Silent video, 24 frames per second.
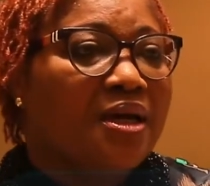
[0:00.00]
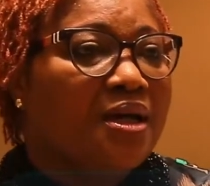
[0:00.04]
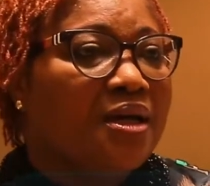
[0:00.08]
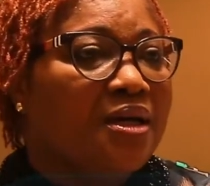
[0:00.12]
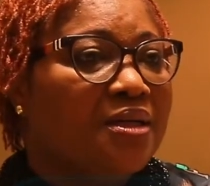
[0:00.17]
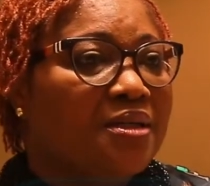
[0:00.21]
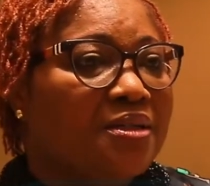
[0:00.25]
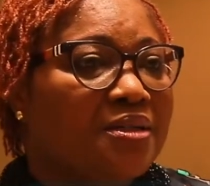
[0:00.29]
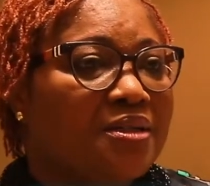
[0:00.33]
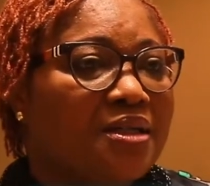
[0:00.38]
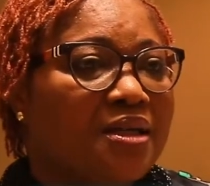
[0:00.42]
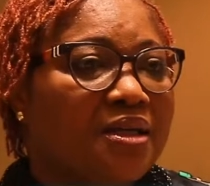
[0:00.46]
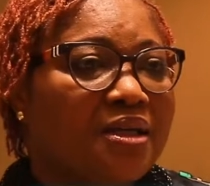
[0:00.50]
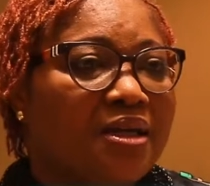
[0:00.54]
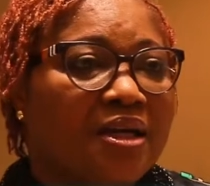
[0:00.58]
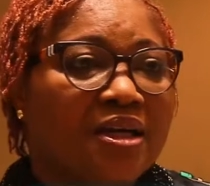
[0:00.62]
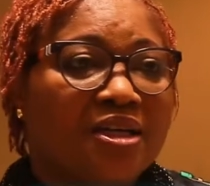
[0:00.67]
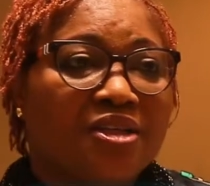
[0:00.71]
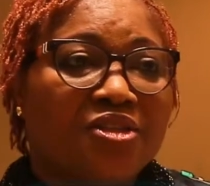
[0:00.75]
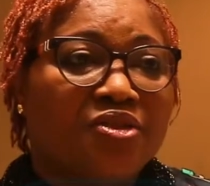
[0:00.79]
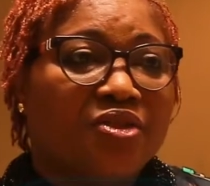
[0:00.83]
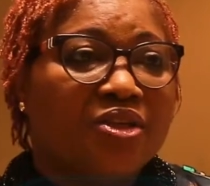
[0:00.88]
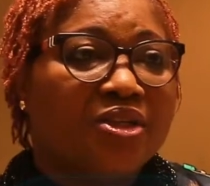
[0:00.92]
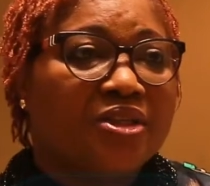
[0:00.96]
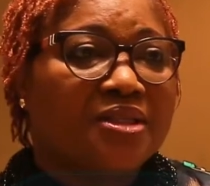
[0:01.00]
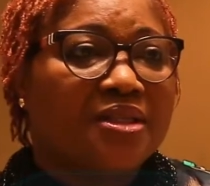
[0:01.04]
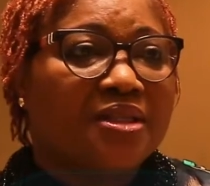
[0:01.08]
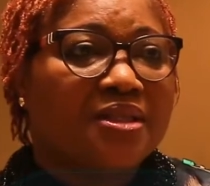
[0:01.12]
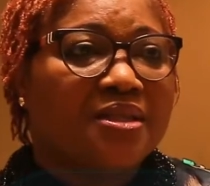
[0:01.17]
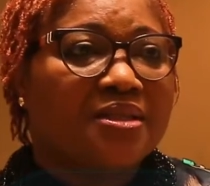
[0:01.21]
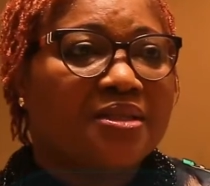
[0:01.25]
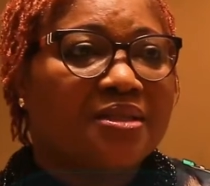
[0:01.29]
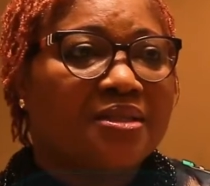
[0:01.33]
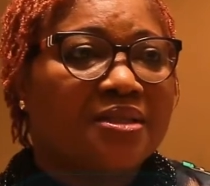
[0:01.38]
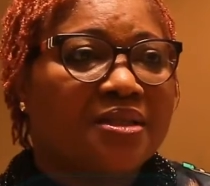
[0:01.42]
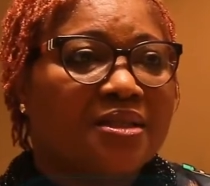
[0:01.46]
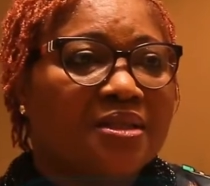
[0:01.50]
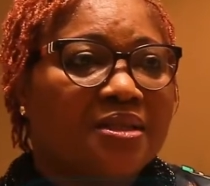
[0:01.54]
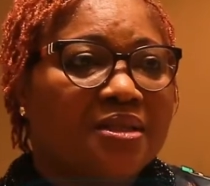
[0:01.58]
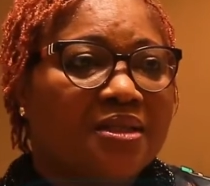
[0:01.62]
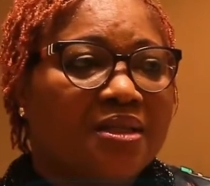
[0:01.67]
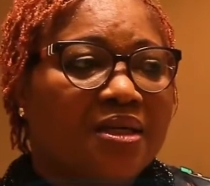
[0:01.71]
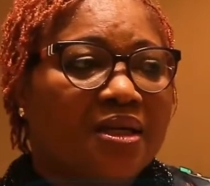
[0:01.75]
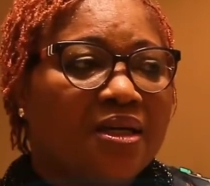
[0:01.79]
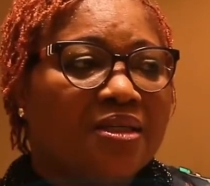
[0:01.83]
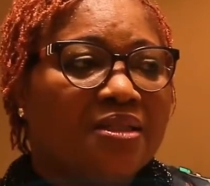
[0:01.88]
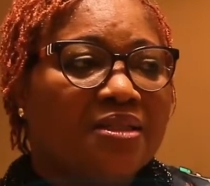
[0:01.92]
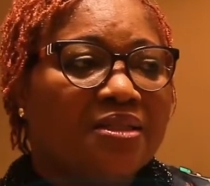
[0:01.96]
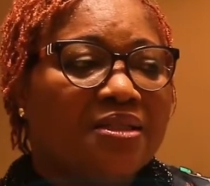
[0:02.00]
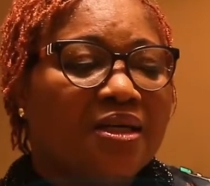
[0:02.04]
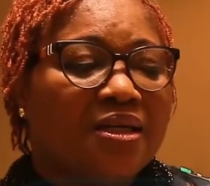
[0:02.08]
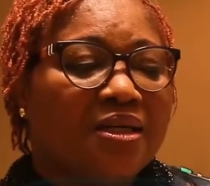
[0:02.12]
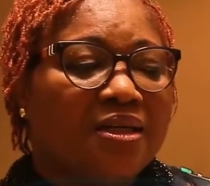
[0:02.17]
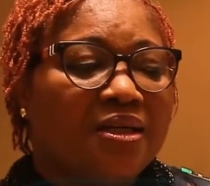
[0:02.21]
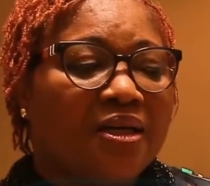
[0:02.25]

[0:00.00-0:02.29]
and hairdressers, and